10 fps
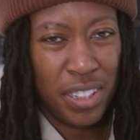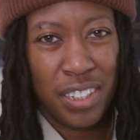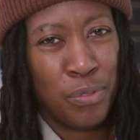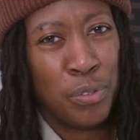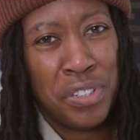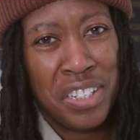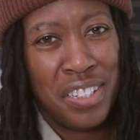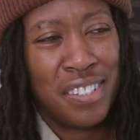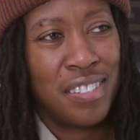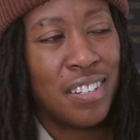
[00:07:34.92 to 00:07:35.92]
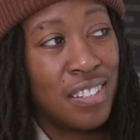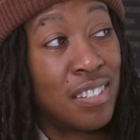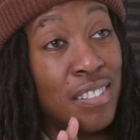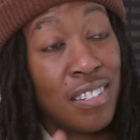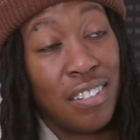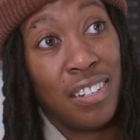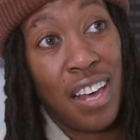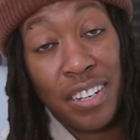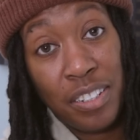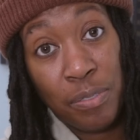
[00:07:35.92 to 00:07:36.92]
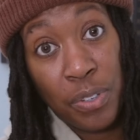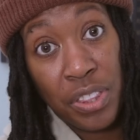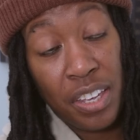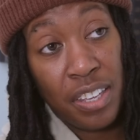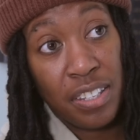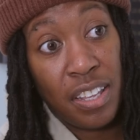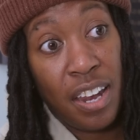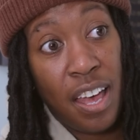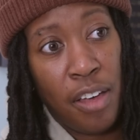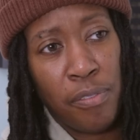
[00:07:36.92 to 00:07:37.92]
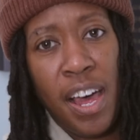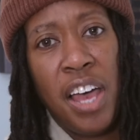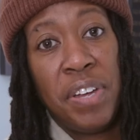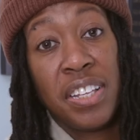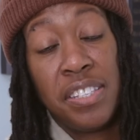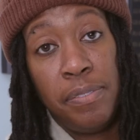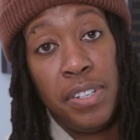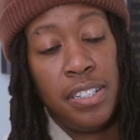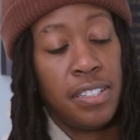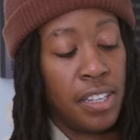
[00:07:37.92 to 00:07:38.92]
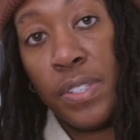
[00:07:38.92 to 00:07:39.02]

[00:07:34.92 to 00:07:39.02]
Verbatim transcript: deliveries, just a lot of different things that have live activities.